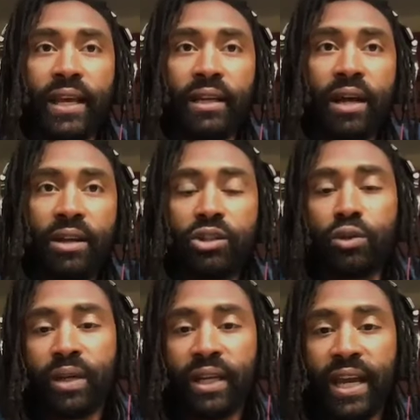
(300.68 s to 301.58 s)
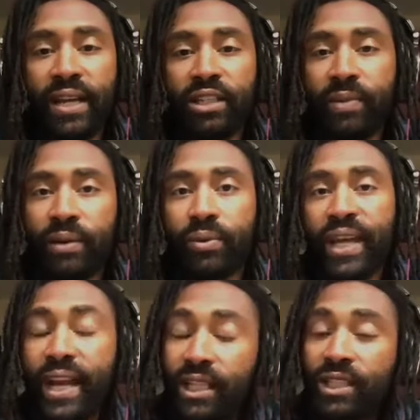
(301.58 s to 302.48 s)
costume that he has, I'm like, well,
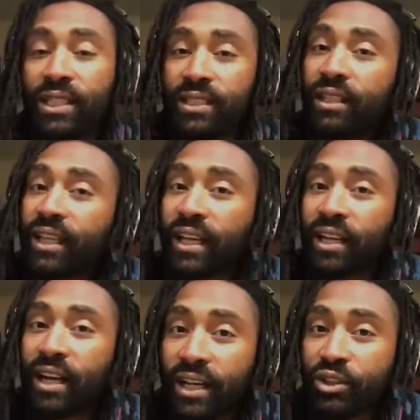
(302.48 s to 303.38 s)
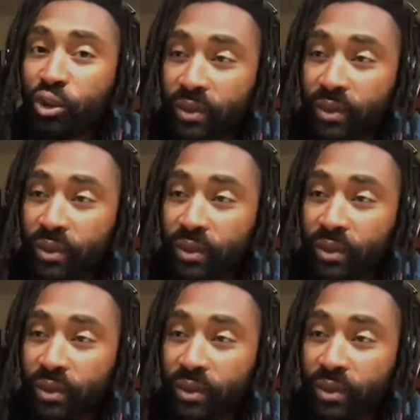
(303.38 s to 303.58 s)
that actually doesn't look like a costume.